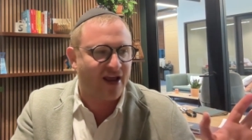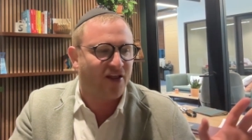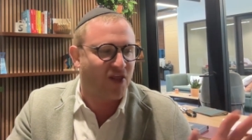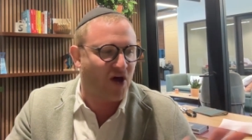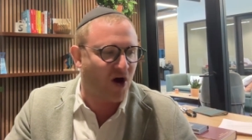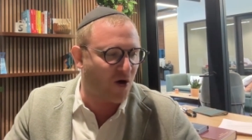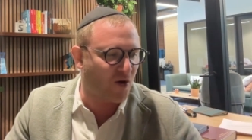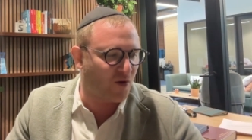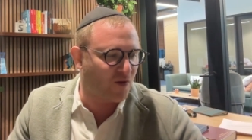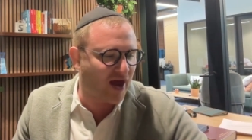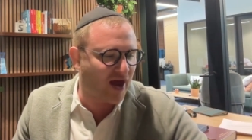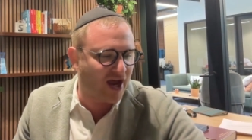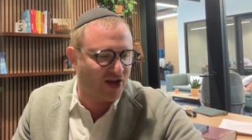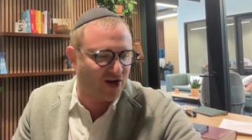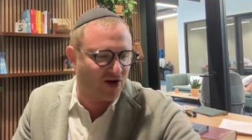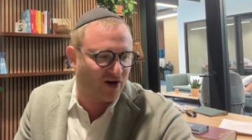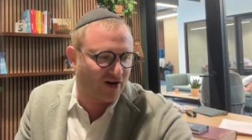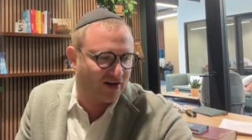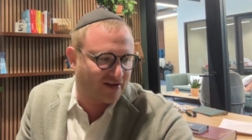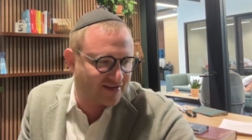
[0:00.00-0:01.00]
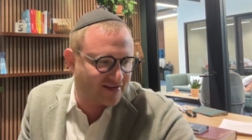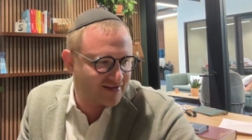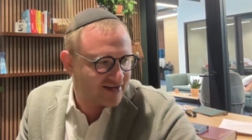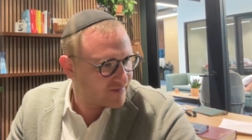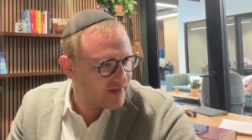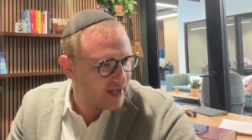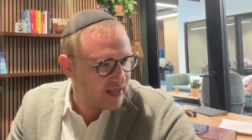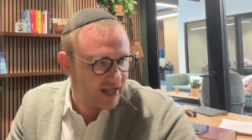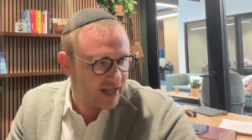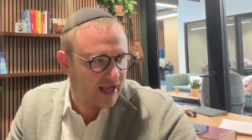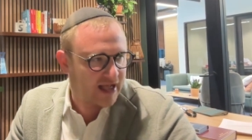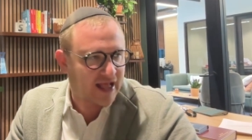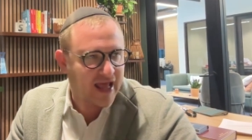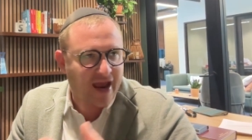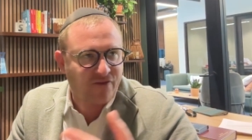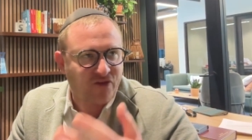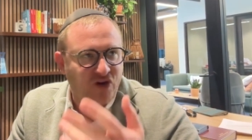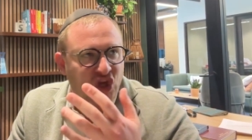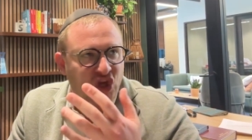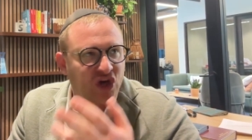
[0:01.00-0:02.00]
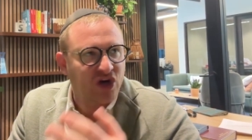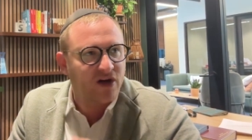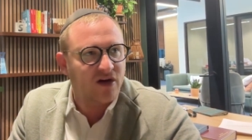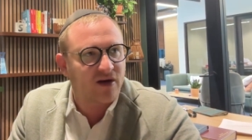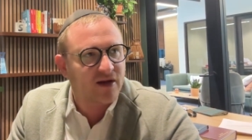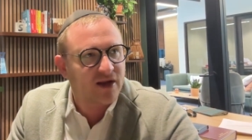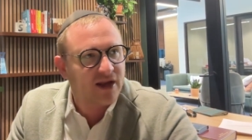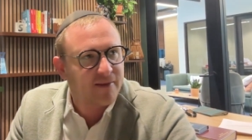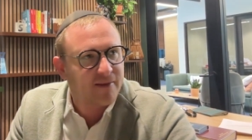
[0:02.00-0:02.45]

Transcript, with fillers: The whole nine yards. And every good,